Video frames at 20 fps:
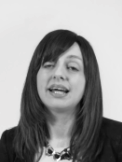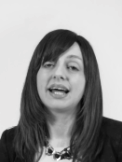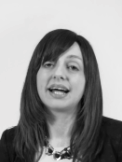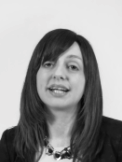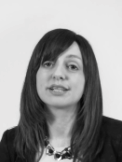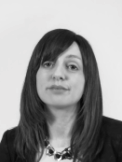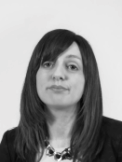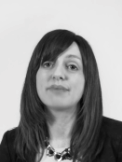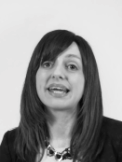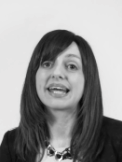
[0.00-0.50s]

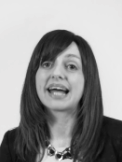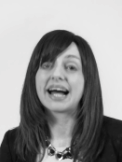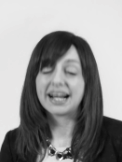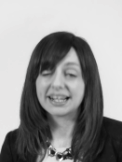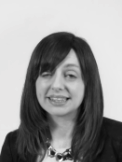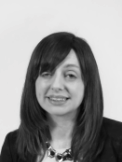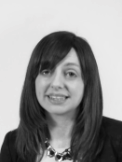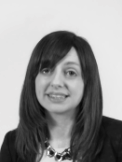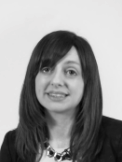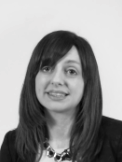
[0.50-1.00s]
and to make
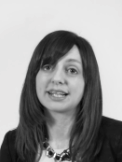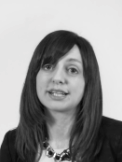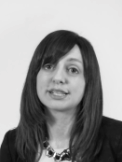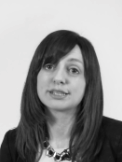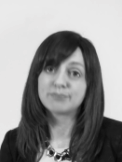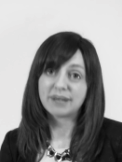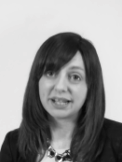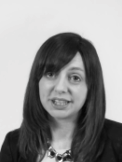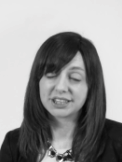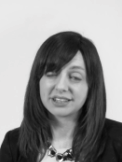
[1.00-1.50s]
accessing
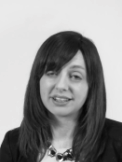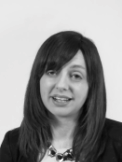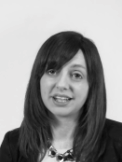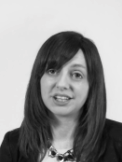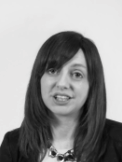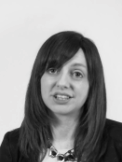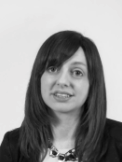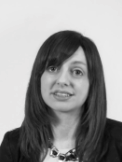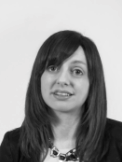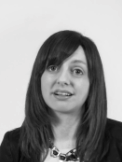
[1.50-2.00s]
special
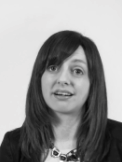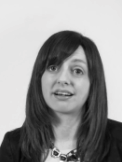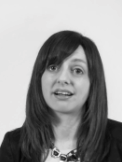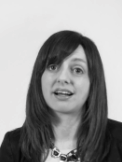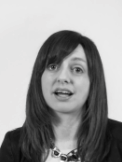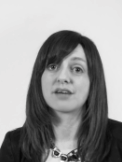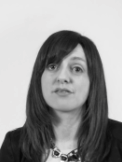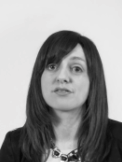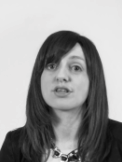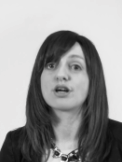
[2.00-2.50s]
collections and
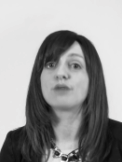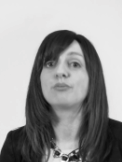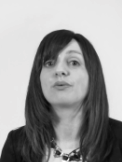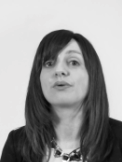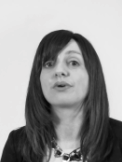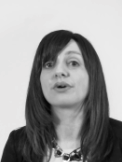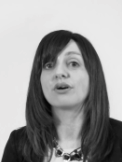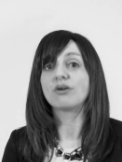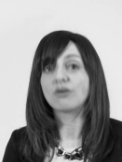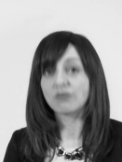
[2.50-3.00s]
archives a
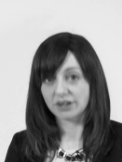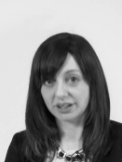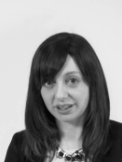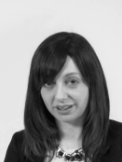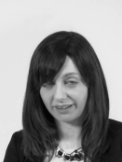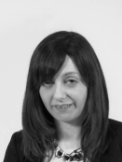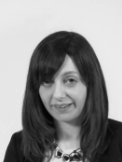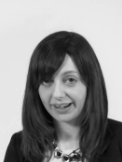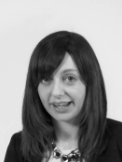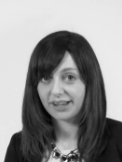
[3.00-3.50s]
more
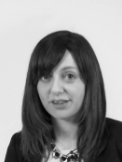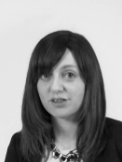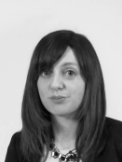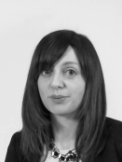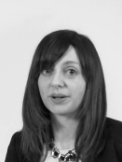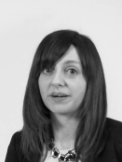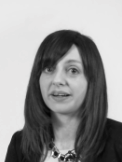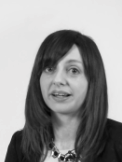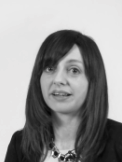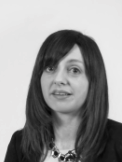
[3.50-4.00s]
ordinary
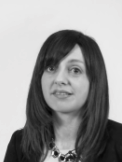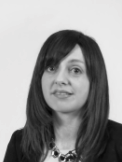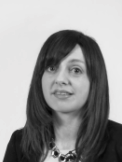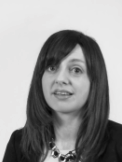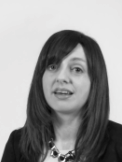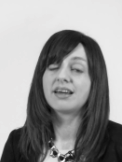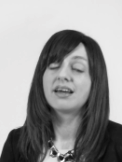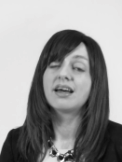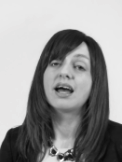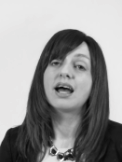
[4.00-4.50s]
experience.
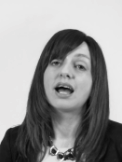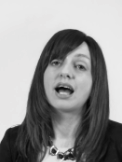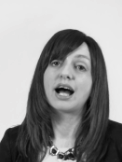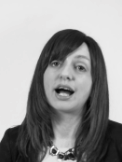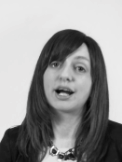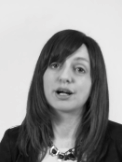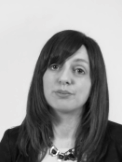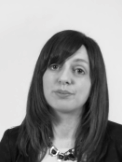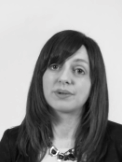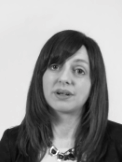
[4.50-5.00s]

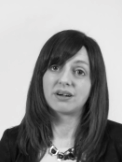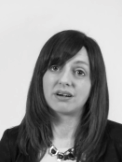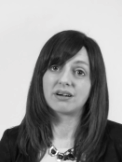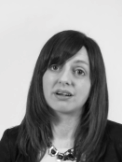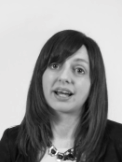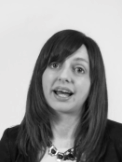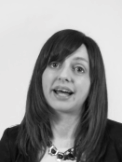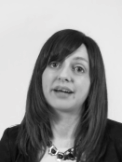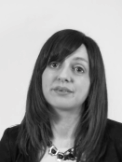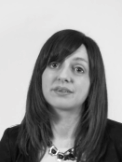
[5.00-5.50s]
Our
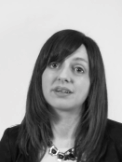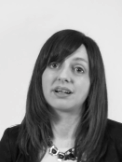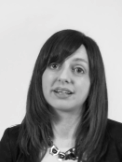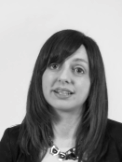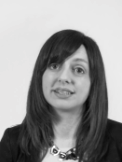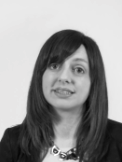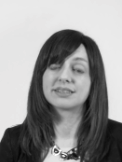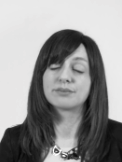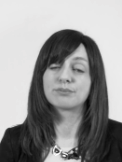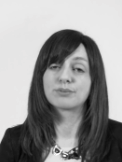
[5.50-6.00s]
blog
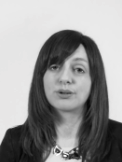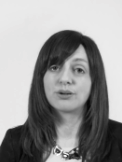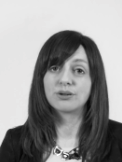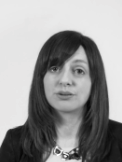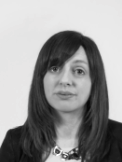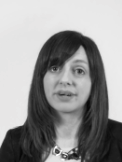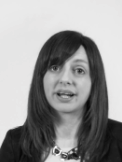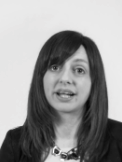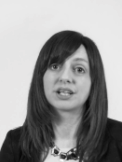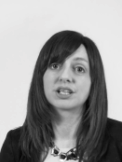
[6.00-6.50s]
outlines the
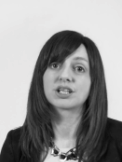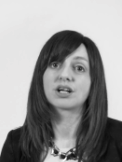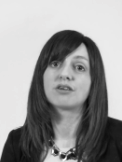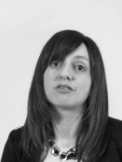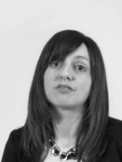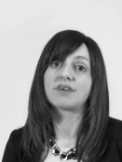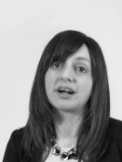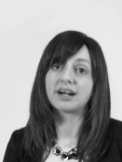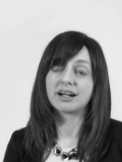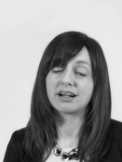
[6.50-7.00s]
broad range
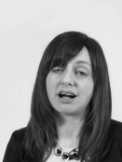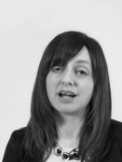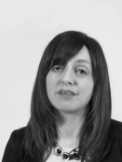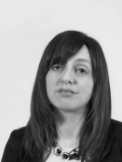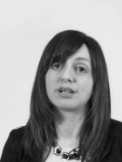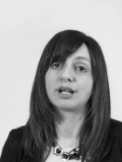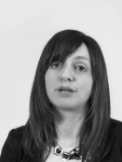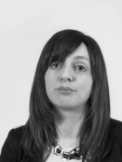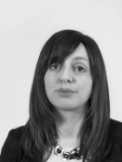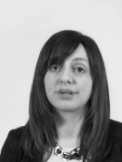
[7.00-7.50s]
of
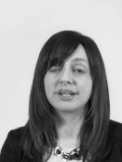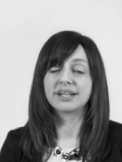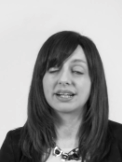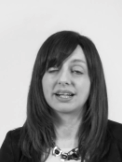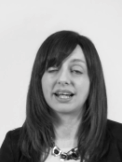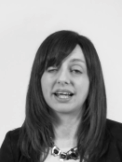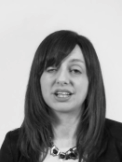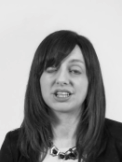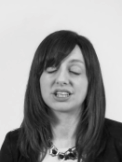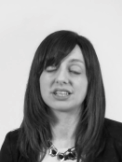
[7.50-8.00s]
archival and print
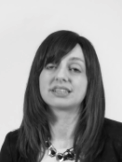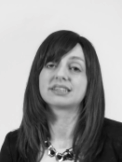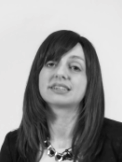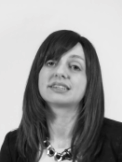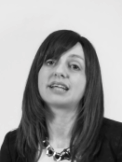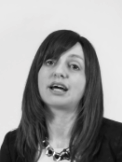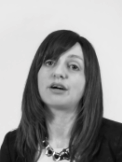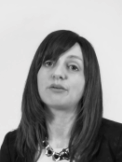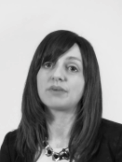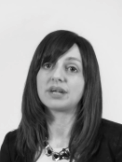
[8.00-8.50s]
collections
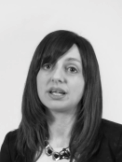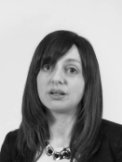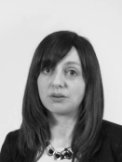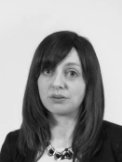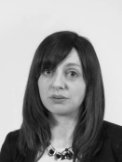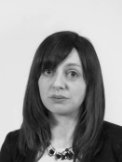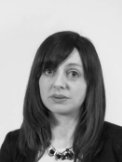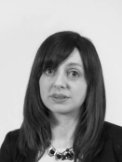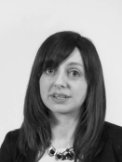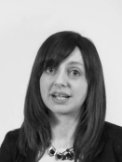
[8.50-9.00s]
that we
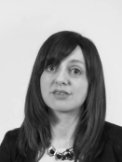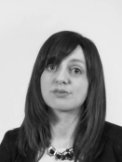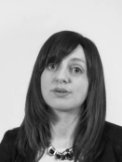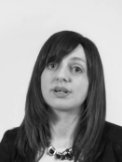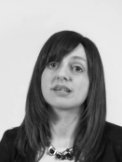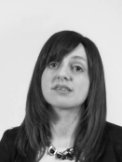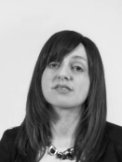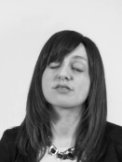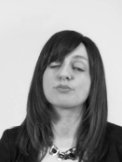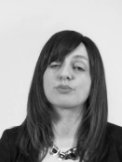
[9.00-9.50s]
hold, as
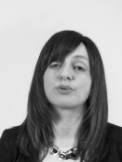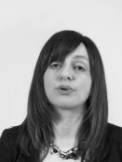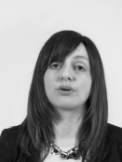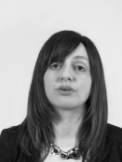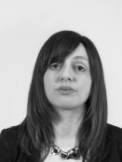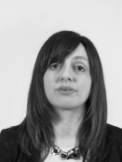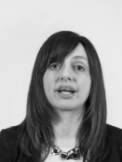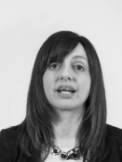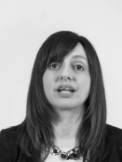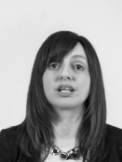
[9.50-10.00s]
well as the
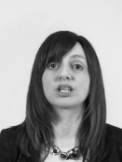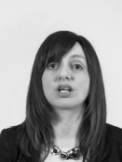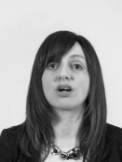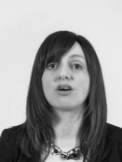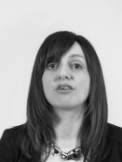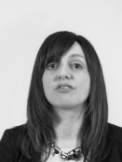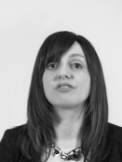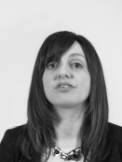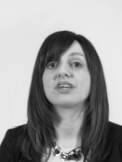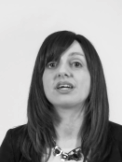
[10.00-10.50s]
broad range
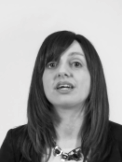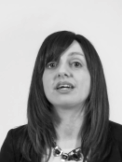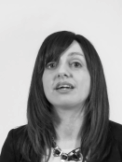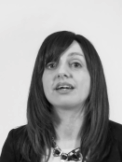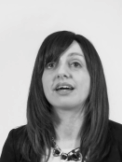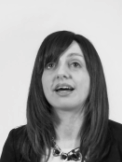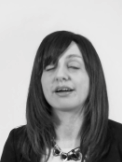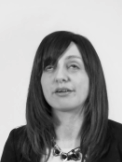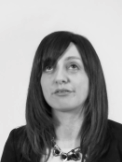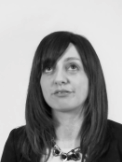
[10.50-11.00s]
of
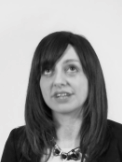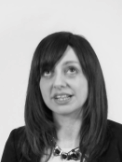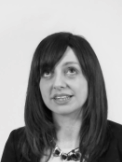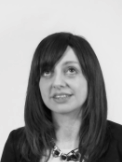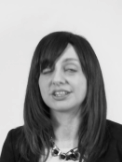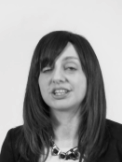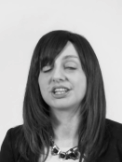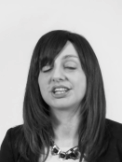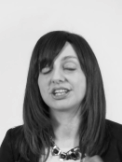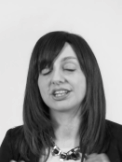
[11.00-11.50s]
the uh,
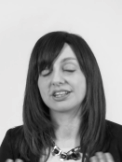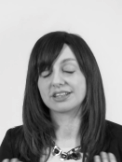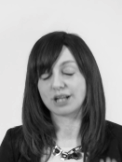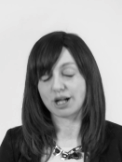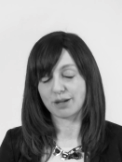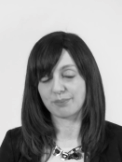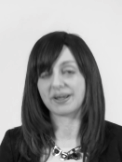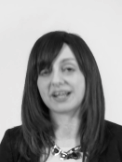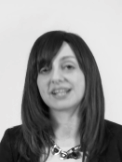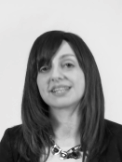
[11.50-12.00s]
research
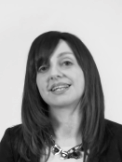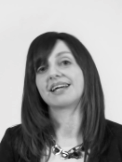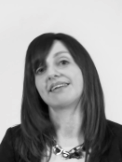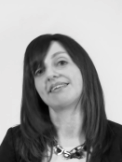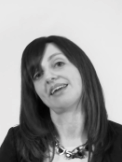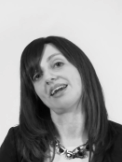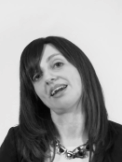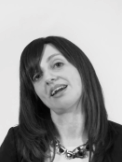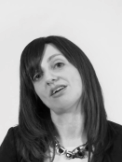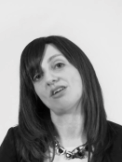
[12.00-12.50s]
topics
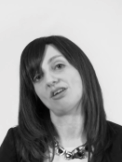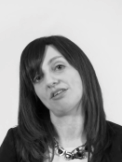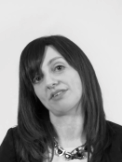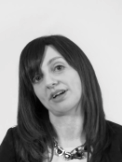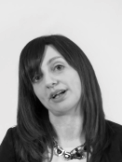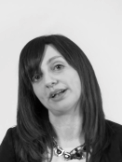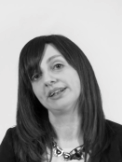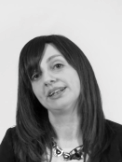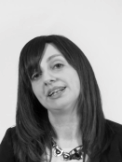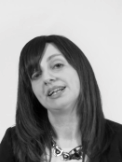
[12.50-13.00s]
that they
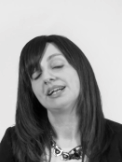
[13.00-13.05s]
cover.